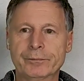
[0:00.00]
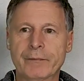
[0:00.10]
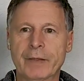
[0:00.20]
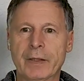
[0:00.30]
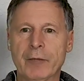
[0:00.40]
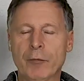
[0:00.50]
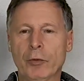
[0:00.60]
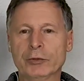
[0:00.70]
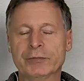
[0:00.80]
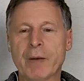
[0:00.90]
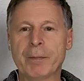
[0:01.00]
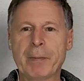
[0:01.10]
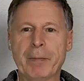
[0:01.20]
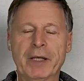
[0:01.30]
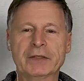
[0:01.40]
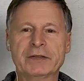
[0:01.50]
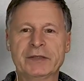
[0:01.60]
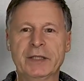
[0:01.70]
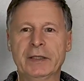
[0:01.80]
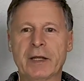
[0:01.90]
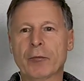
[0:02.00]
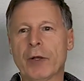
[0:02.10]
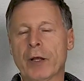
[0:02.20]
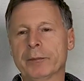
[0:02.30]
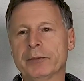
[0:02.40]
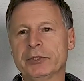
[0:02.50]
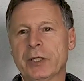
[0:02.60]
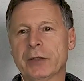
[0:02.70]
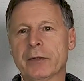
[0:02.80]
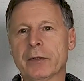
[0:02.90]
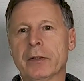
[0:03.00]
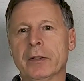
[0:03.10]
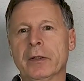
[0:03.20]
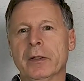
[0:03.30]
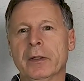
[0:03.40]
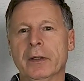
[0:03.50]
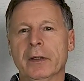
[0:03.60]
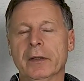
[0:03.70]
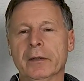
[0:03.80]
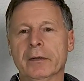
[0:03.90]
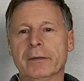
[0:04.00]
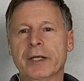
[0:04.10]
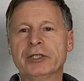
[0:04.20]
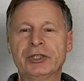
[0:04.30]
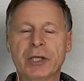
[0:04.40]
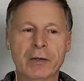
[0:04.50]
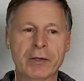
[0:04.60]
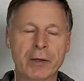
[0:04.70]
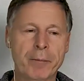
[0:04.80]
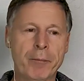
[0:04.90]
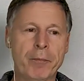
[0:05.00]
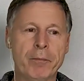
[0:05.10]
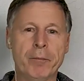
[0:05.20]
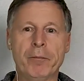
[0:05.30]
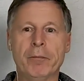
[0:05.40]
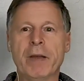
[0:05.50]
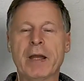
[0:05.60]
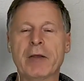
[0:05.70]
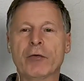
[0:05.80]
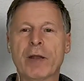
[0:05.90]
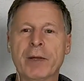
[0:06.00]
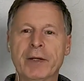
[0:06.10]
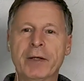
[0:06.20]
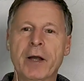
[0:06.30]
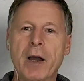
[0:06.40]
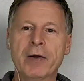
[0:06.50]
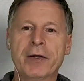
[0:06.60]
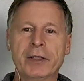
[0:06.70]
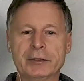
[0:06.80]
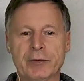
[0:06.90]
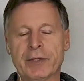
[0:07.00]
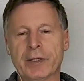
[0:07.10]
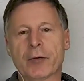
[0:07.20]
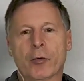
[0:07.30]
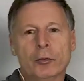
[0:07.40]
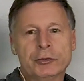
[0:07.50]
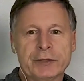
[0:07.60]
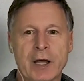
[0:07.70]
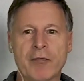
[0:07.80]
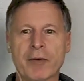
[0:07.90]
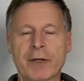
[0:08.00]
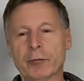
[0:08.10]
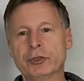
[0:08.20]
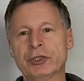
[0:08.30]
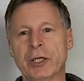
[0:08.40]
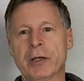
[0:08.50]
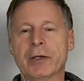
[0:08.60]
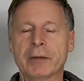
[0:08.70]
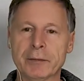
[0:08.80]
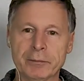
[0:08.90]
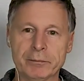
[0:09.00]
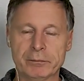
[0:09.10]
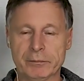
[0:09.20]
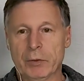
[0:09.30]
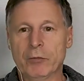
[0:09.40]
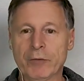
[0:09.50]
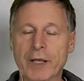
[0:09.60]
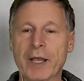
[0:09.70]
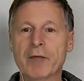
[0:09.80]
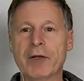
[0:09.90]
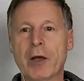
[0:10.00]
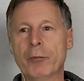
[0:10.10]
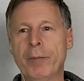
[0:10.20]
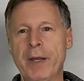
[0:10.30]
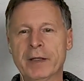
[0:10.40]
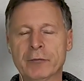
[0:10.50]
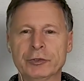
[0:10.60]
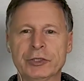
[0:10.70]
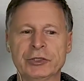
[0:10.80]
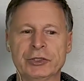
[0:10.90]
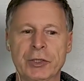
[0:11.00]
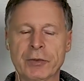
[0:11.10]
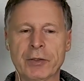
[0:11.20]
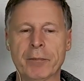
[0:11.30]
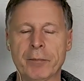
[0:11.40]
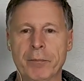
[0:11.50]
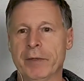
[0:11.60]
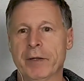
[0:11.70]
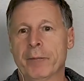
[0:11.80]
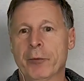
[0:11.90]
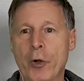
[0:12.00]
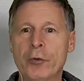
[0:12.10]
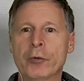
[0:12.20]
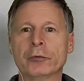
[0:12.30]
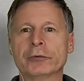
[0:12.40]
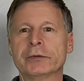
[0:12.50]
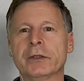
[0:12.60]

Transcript: It was when people get sick, they would help each other. They shared many of them had a gardens when they grew stuff, and they would share without paying, they would just share their produce.